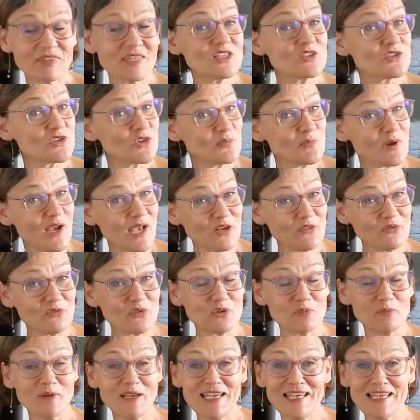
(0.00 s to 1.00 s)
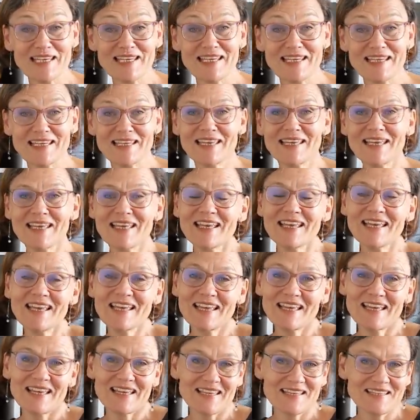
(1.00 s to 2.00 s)
So Mindful Making
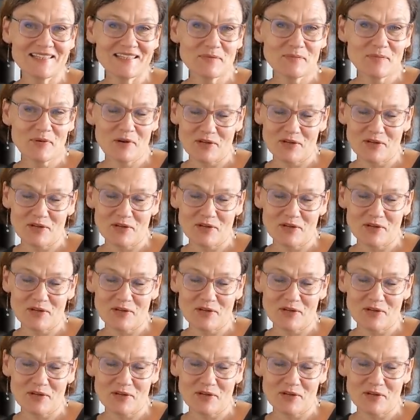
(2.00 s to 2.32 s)
is a